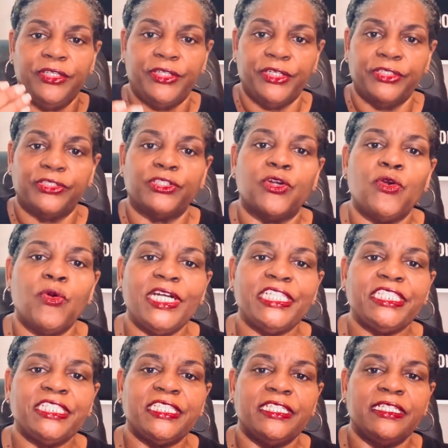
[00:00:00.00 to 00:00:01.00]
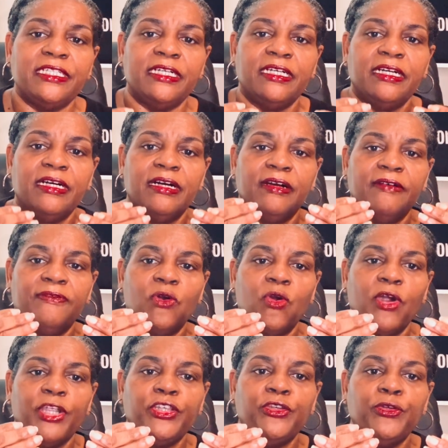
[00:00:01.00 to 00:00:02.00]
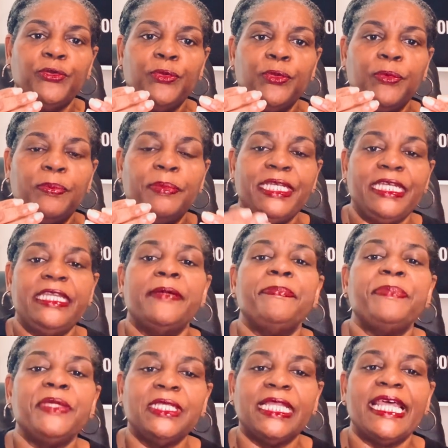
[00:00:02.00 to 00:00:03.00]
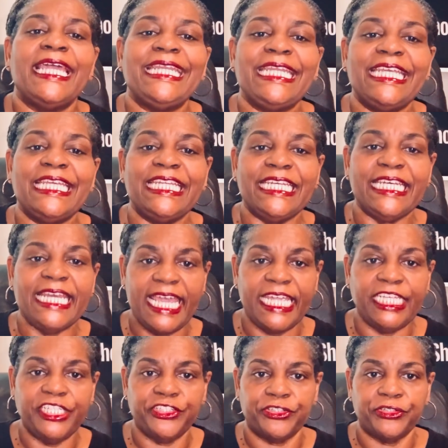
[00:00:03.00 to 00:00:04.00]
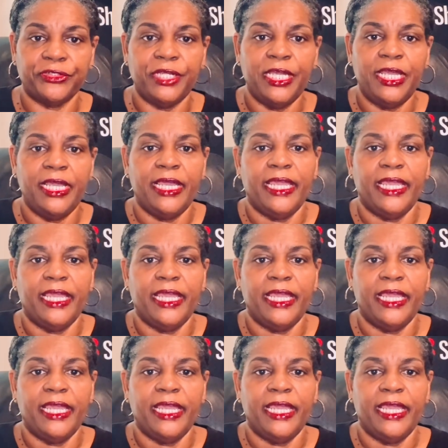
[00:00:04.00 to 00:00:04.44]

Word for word: there's the question of, are you manipulating nature?